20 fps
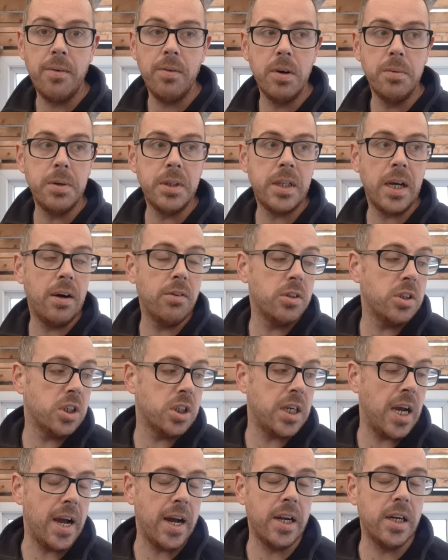I will be down
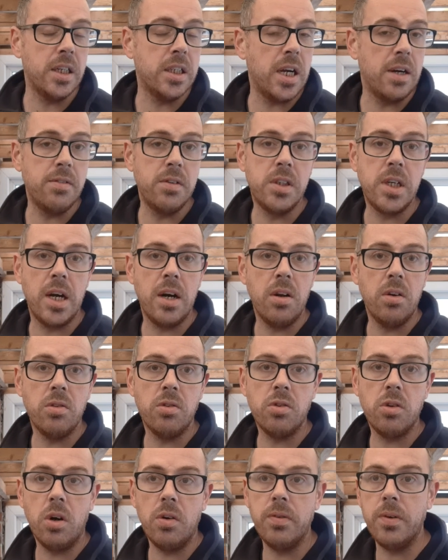just generally checking
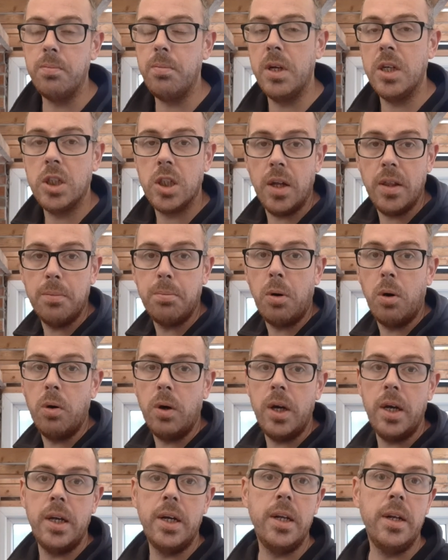on stuff and making sure the
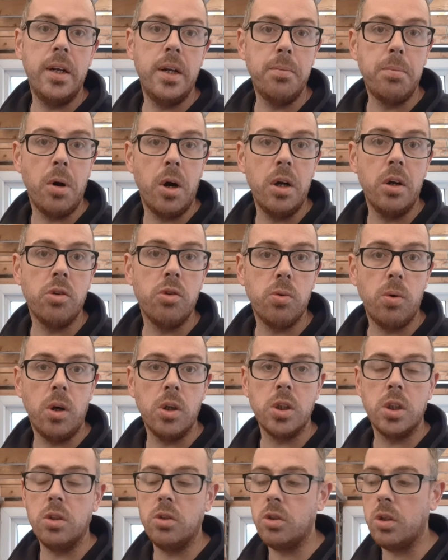pumpkin and the butternut
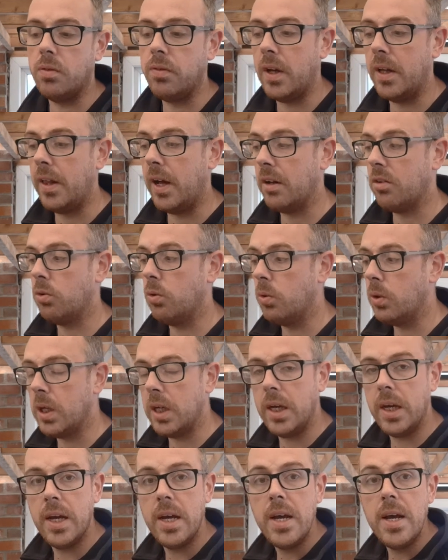squash and stuff like that's
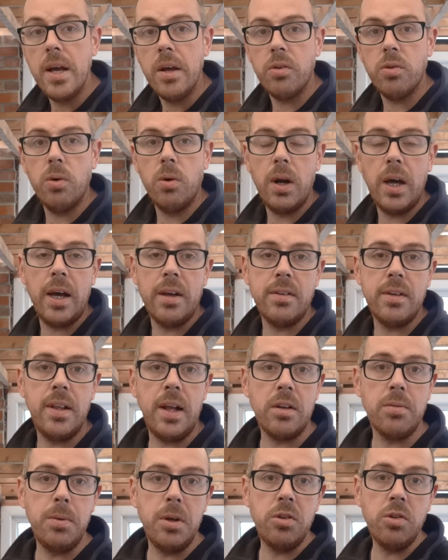okay. So like I
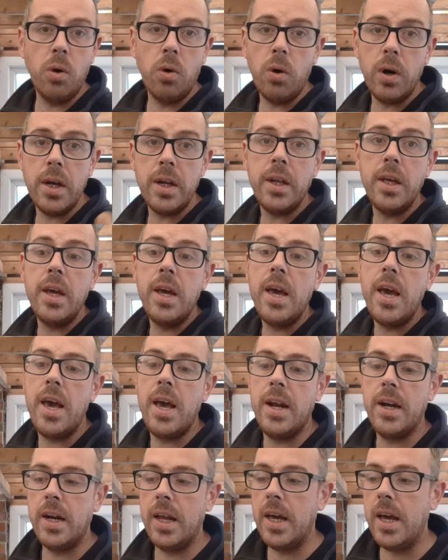say, that's me sorted,
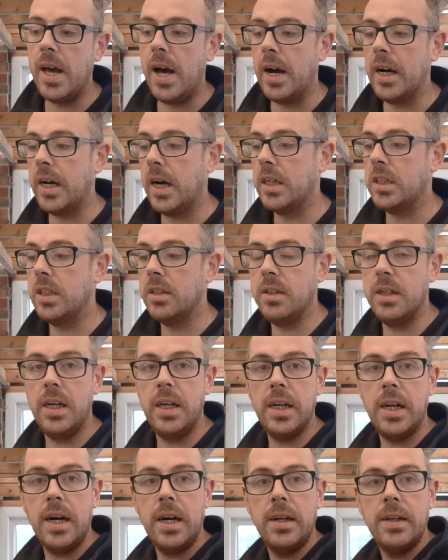and I'll catch you
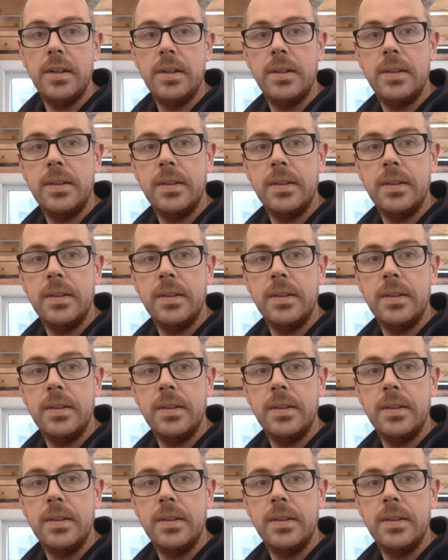later.